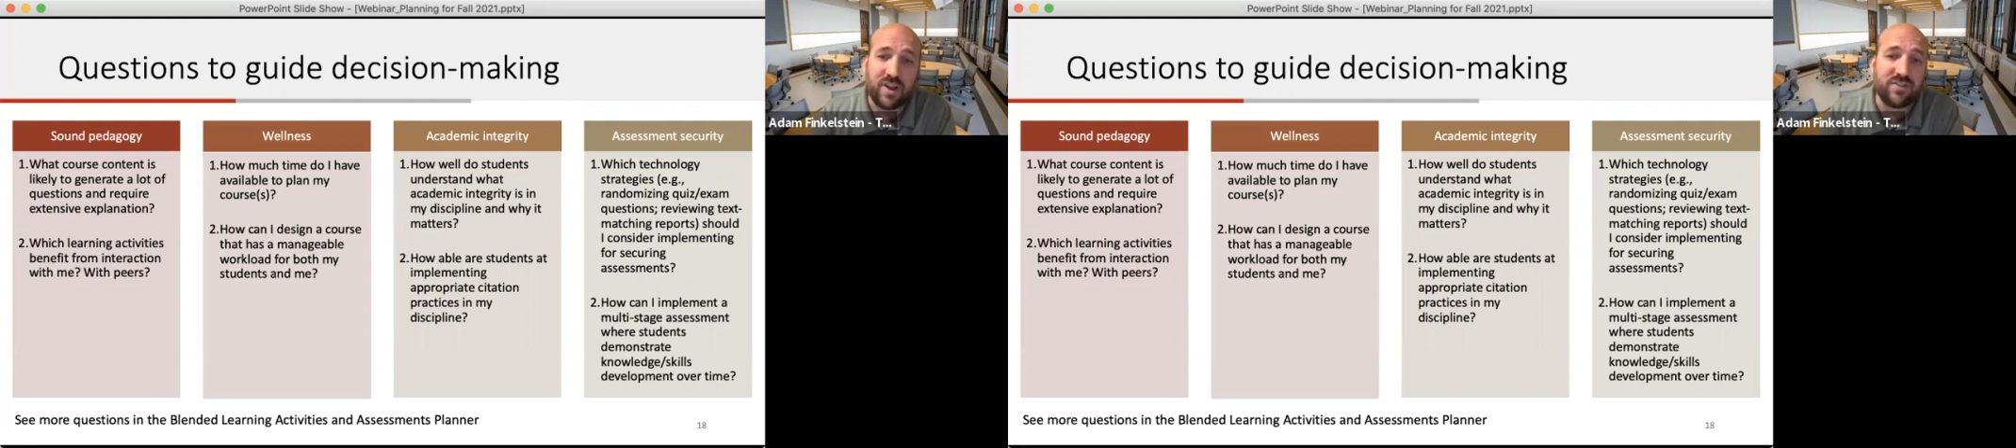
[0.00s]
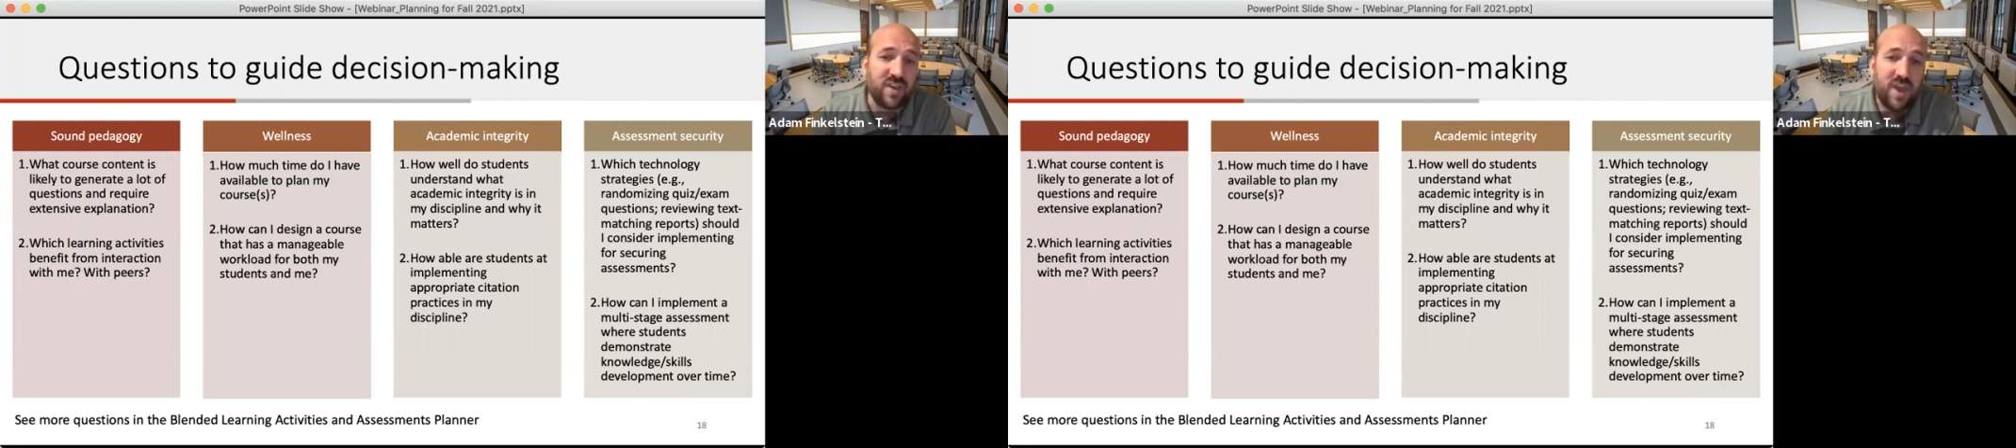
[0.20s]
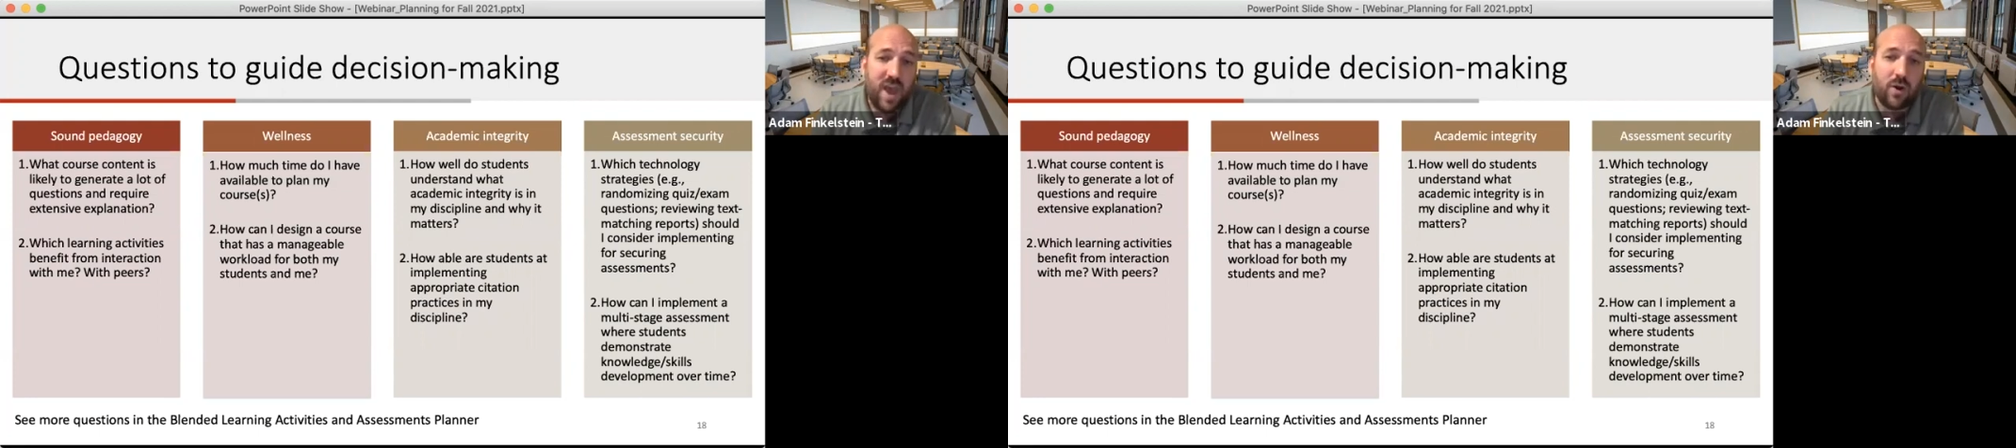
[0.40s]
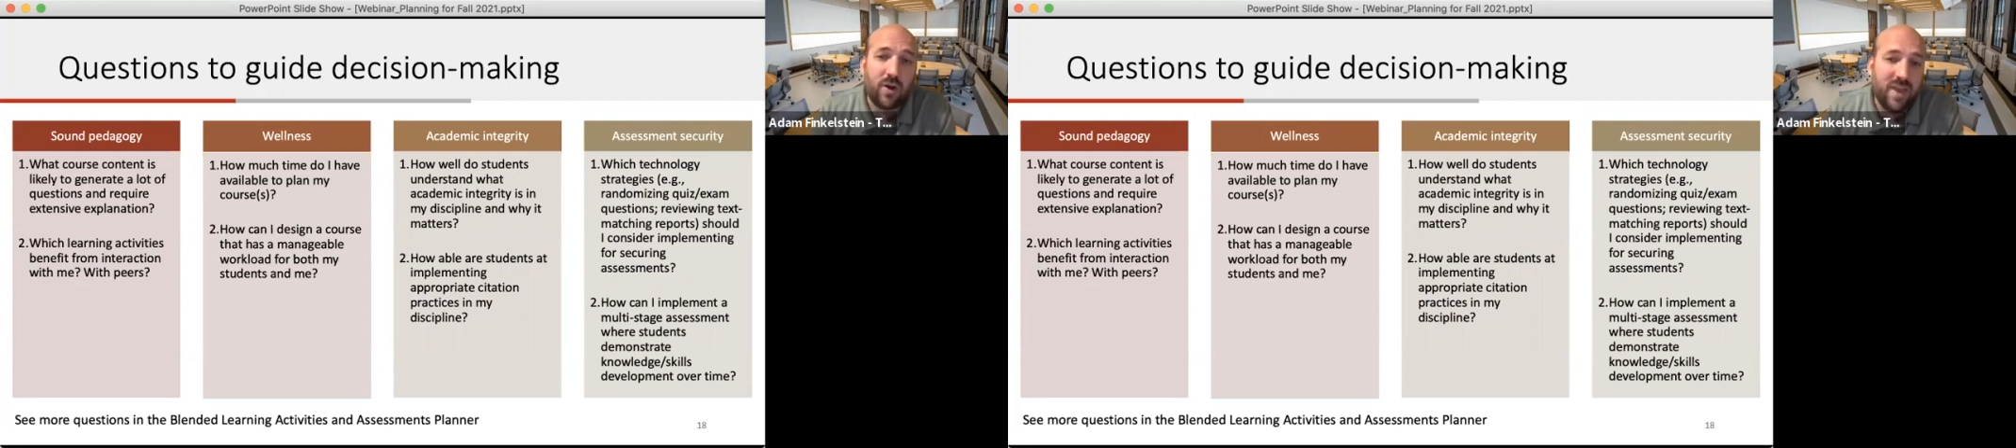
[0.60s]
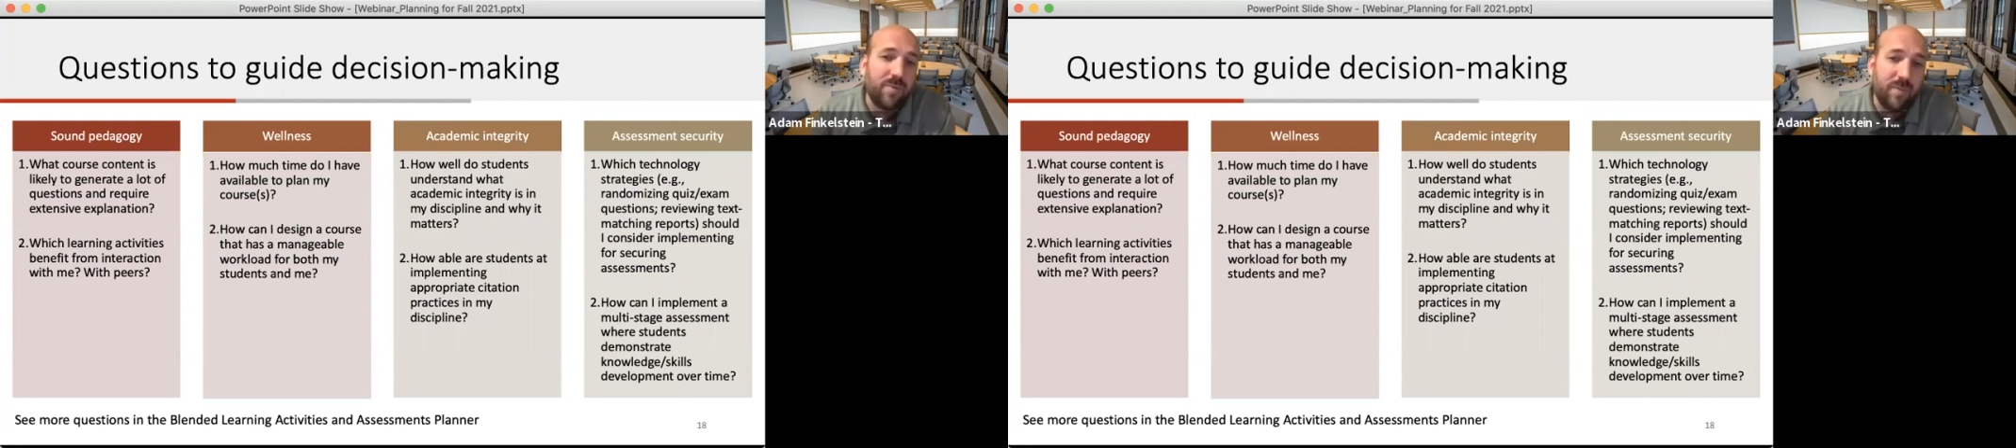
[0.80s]
is how can
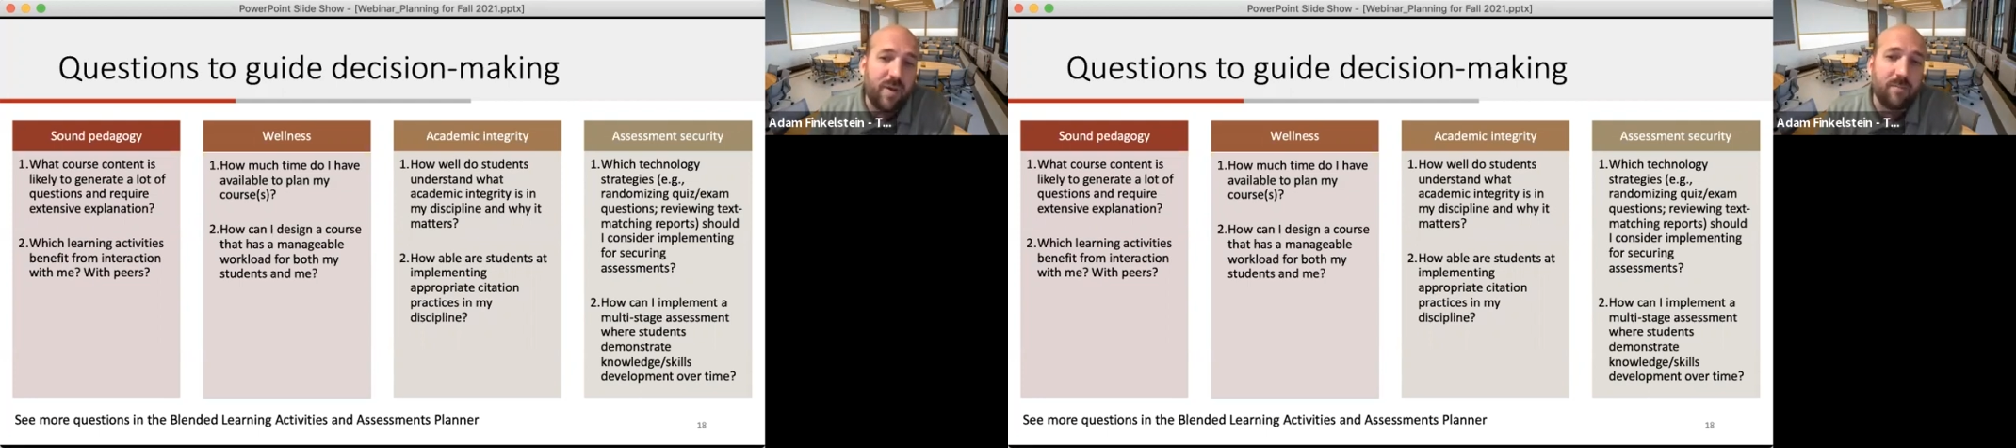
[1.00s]
I implement